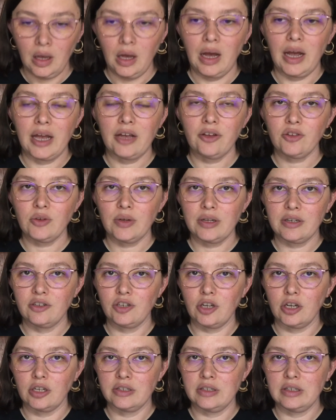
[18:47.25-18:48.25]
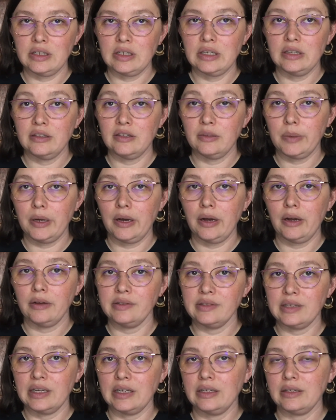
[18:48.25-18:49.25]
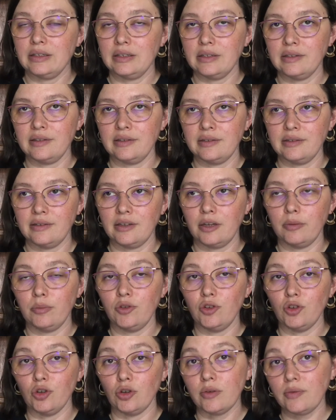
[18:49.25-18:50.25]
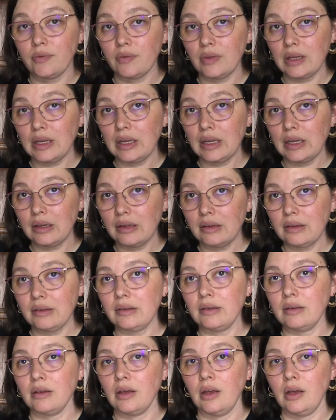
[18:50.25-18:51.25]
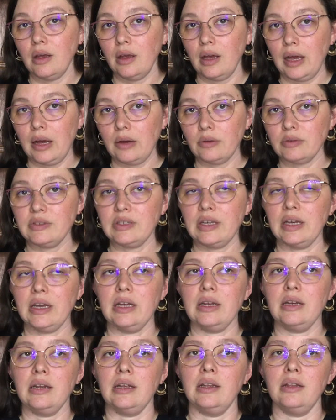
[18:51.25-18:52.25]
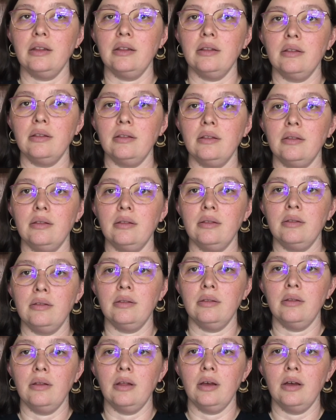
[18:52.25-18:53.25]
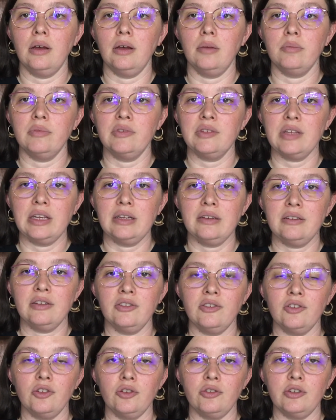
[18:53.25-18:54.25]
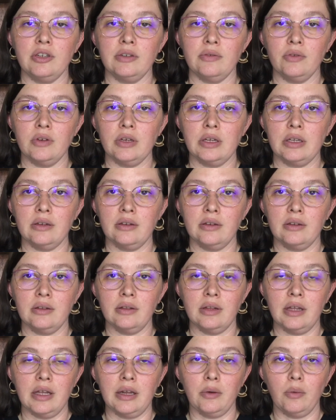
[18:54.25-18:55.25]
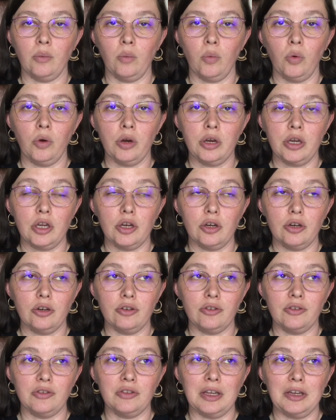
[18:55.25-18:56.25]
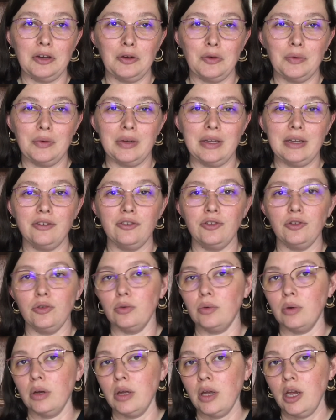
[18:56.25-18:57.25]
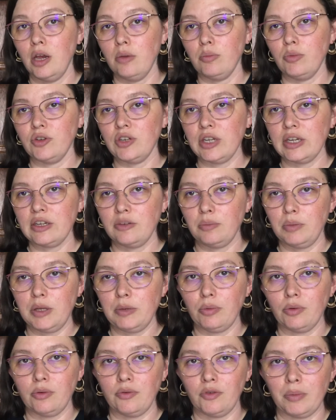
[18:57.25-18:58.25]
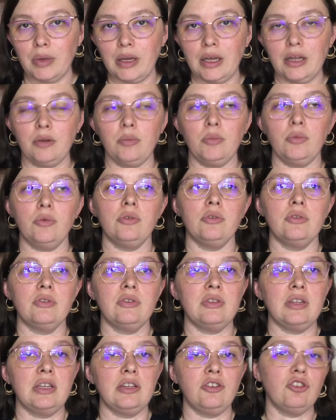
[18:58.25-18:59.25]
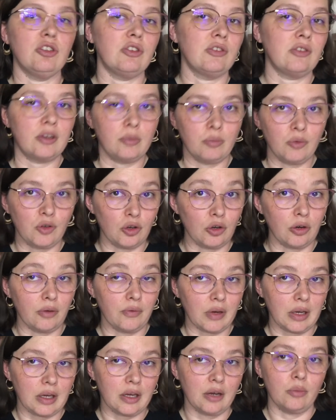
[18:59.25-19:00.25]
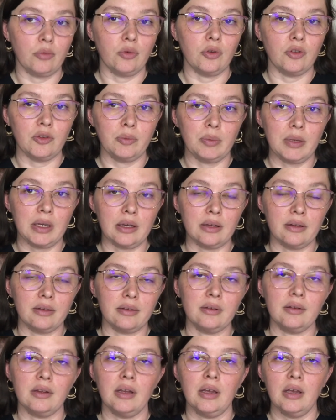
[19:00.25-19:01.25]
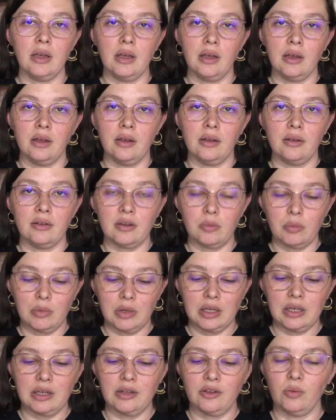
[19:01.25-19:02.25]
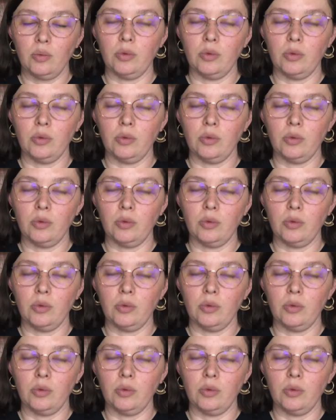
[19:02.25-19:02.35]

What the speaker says: I also had to talk to the kids about how scientists observe things outside, and scientists are different than warriors. They don't need to protect people from animals. They just observe animals because some of the kids